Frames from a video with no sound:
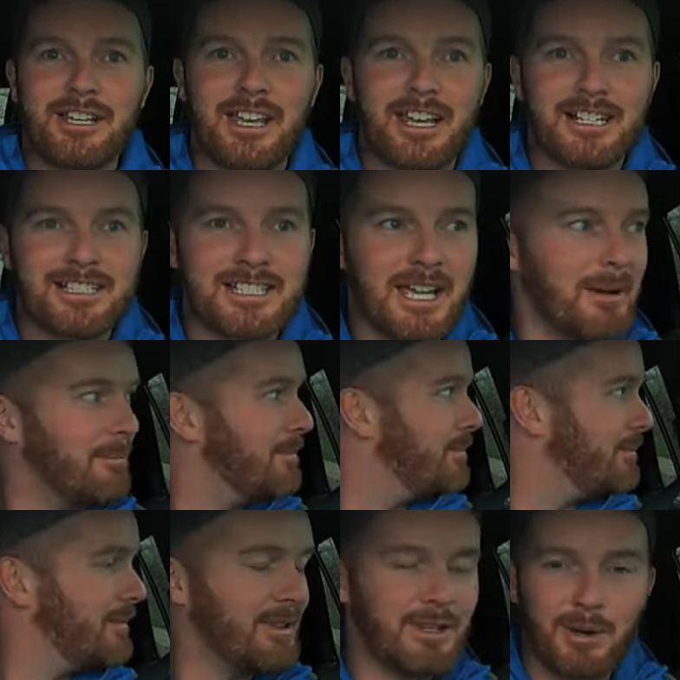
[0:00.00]
except
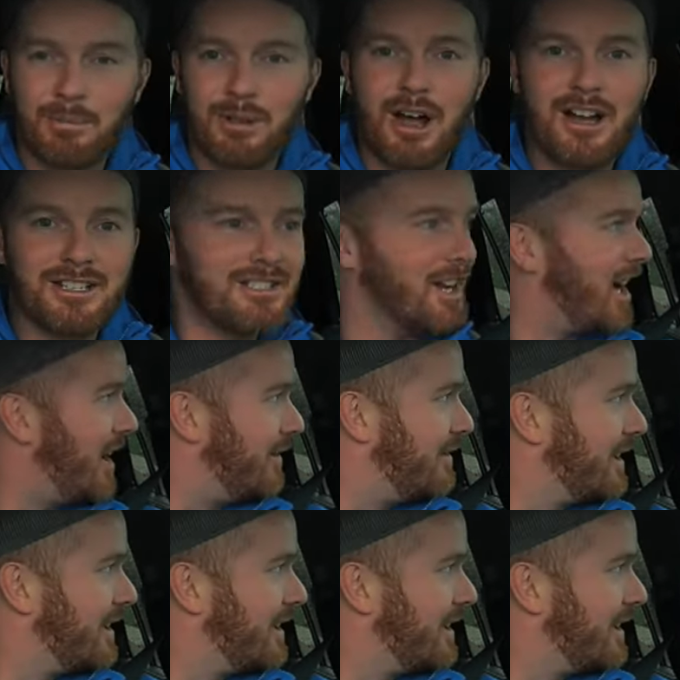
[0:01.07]
they're blocked off.